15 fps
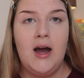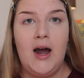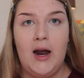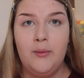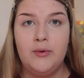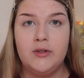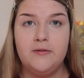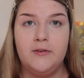
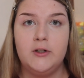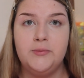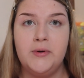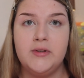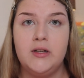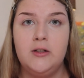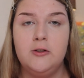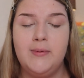I was the first
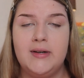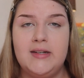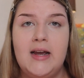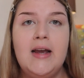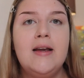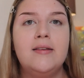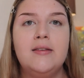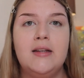person to lose my
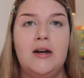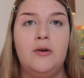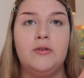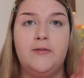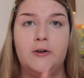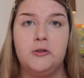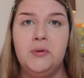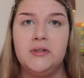taste, and I was
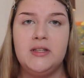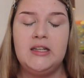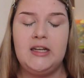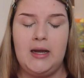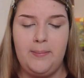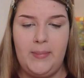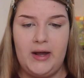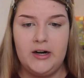the first person to
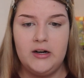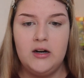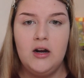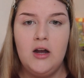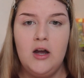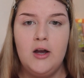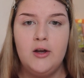get better.